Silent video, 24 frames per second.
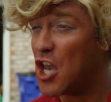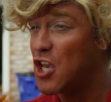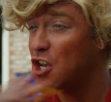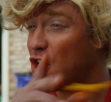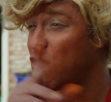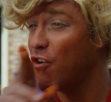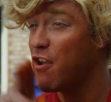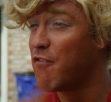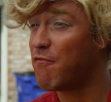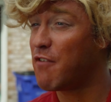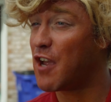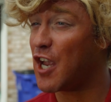
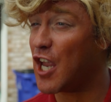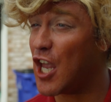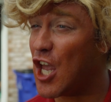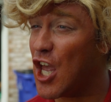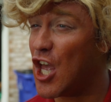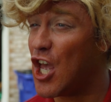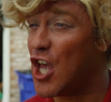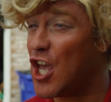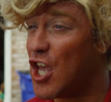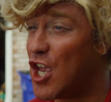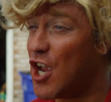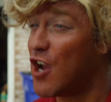Terrific.
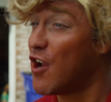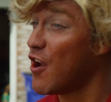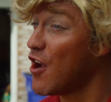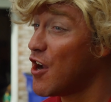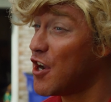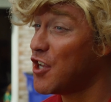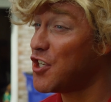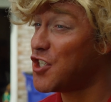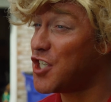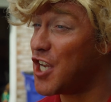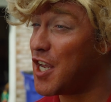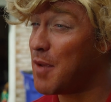You're here
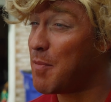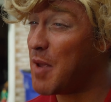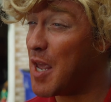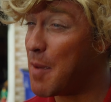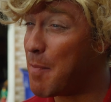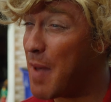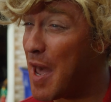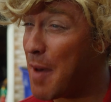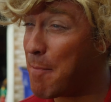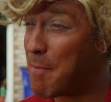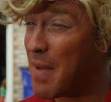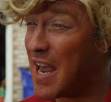to see me
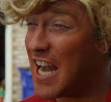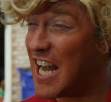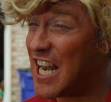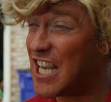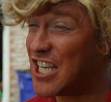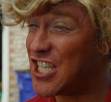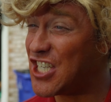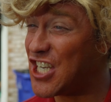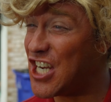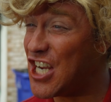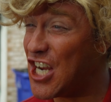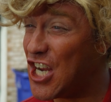about my
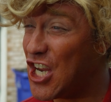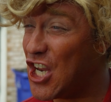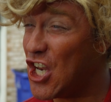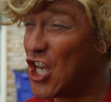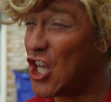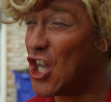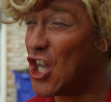listing?